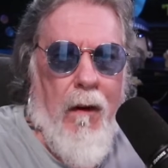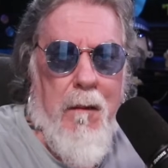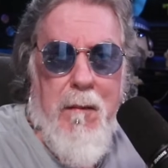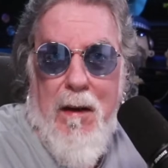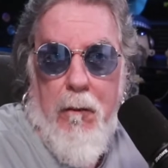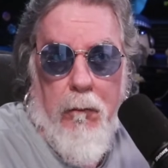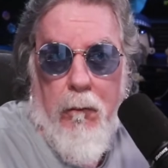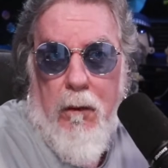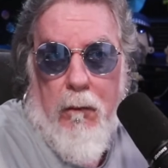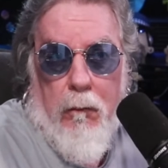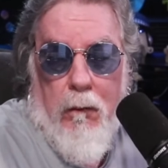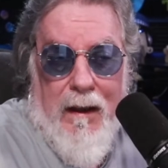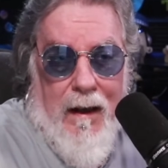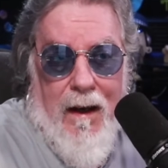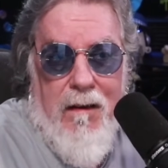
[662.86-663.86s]
I mean,
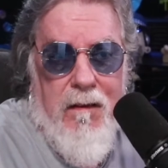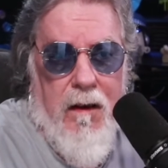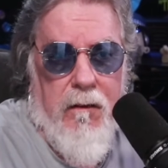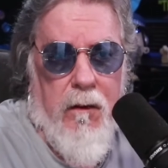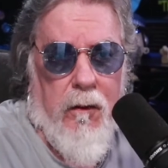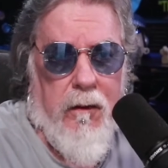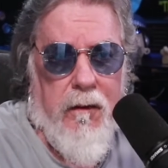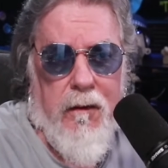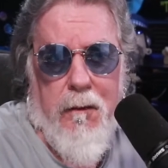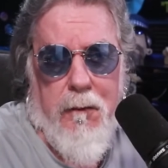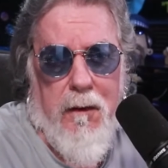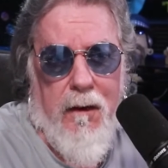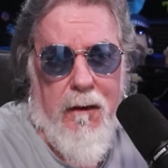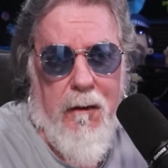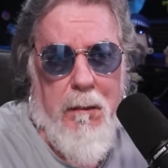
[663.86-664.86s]
when I say solar
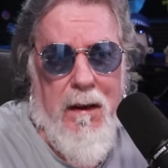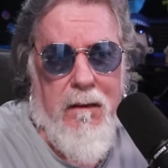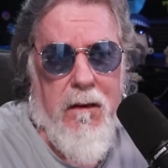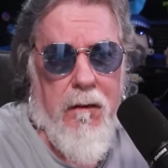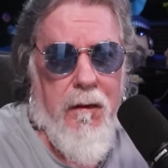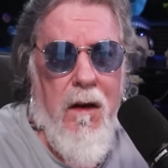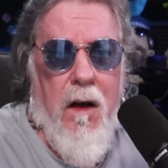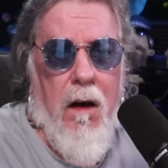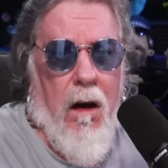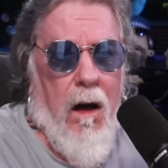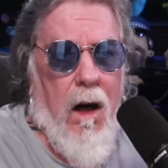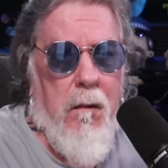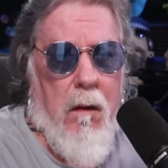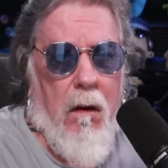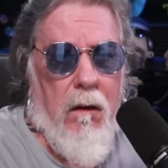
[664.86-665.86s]
systems are expensive,
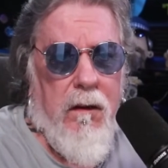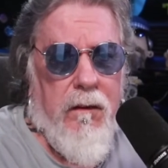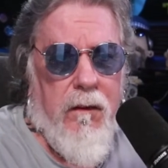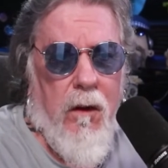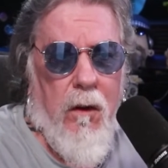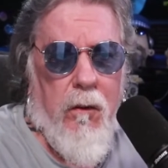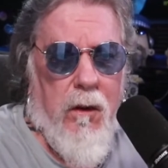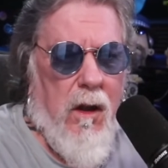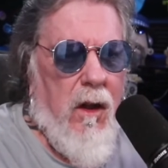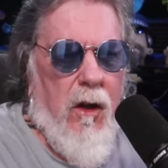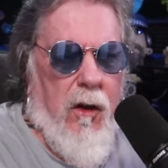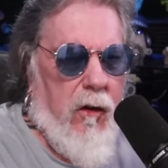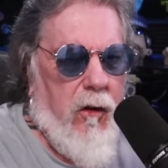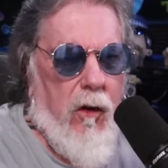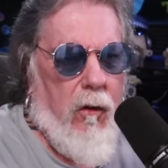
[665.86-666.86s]
I'm always told,
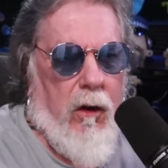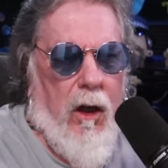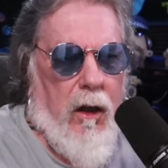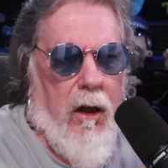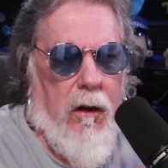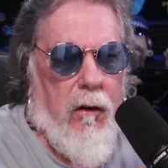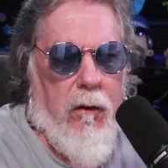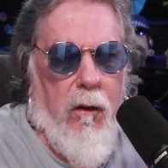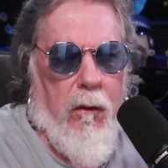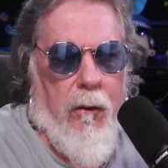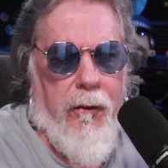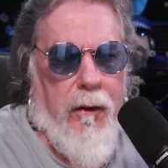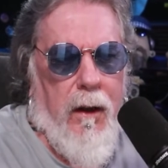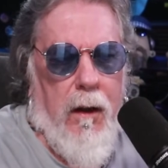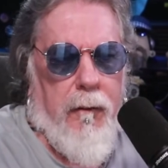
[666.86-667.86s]
you can get a
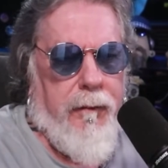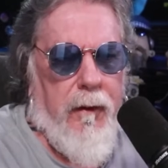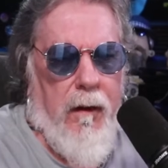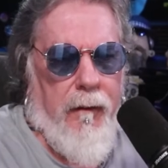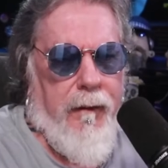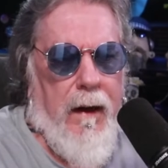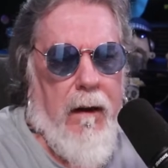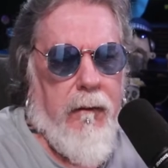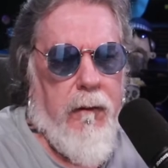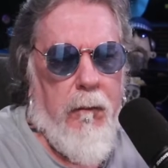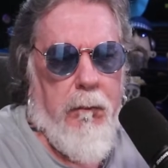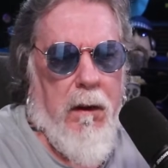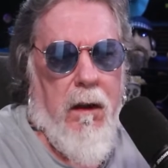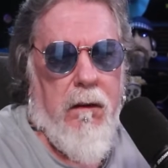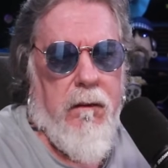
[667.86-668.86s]
total setup for
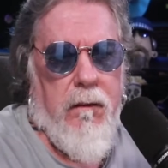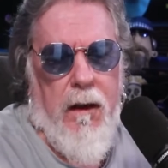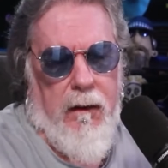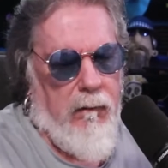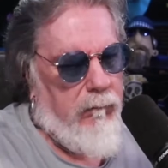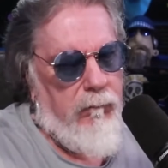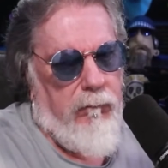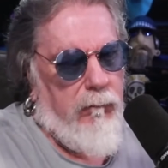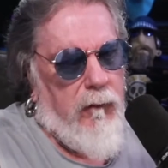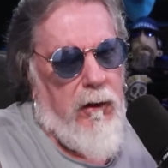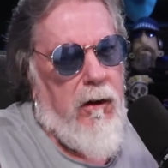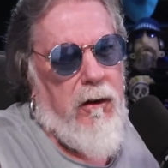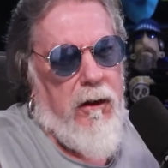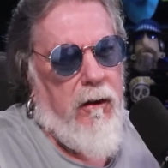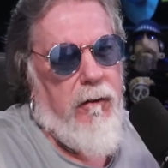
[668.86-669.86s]
$1,000 and
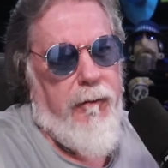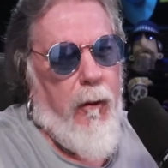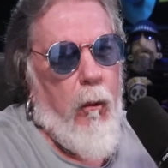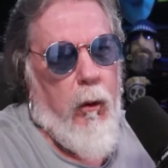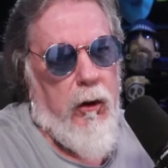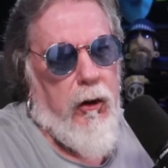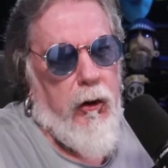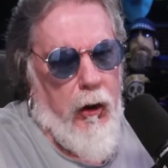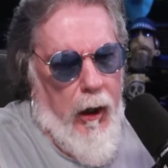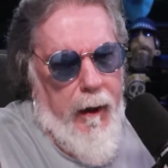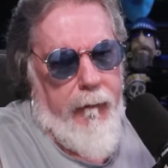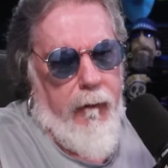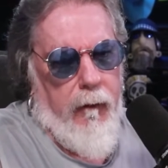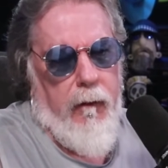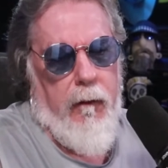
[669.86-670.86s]
you're just full of
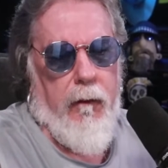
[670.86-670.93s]
shit.